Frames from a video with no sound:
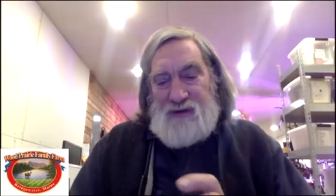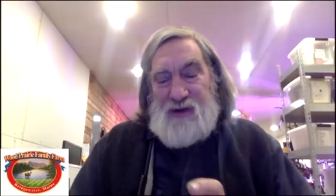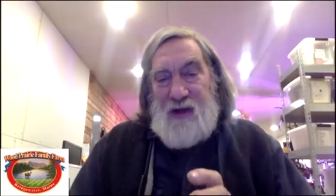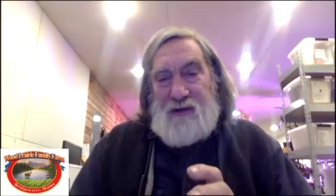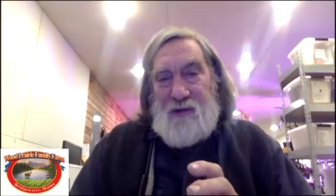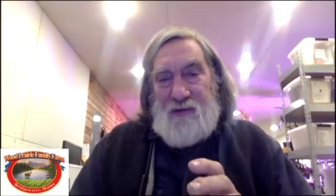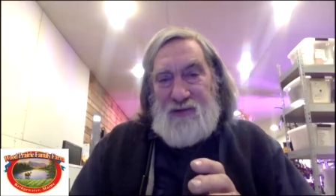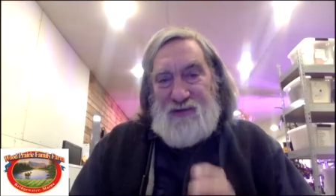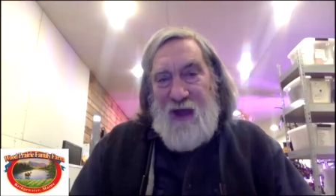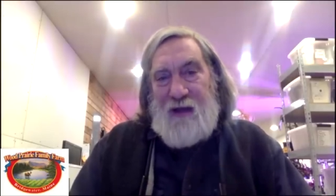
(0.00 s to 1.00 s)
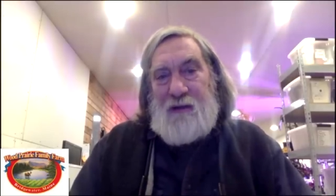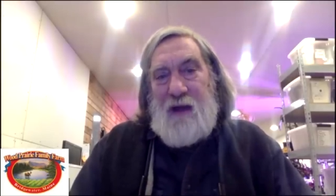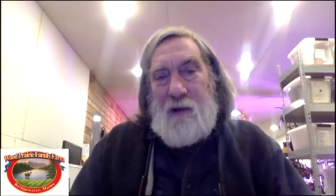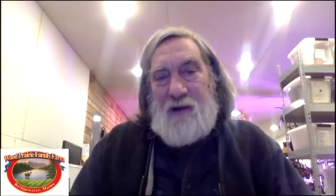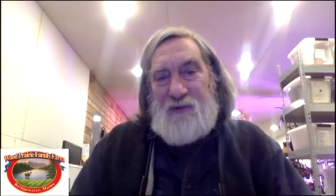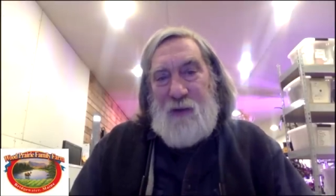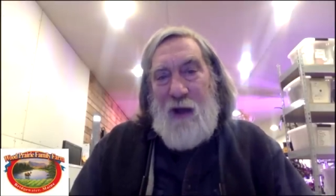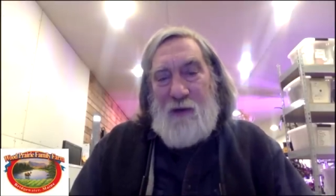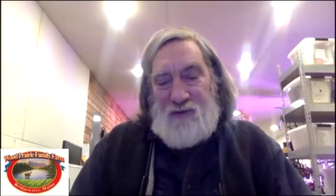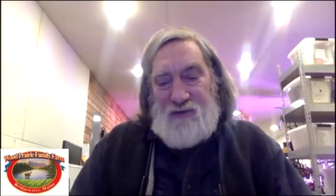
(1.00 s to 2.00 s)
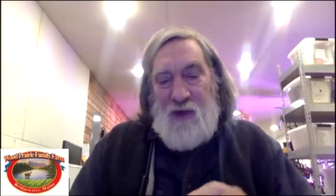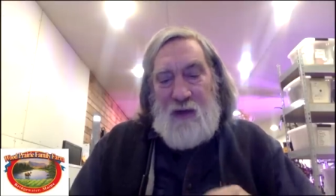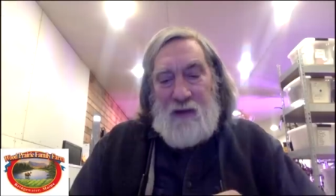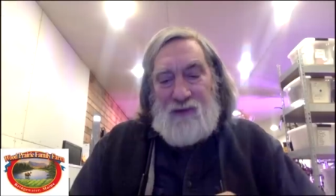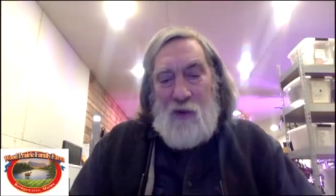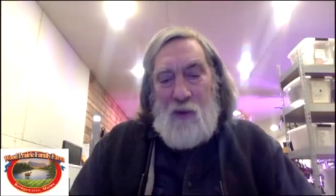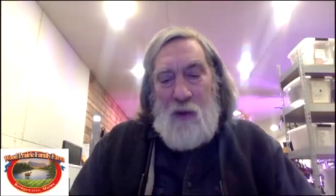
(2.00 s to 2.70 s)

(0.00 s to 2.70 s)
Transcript: energy to the secondary sprouts.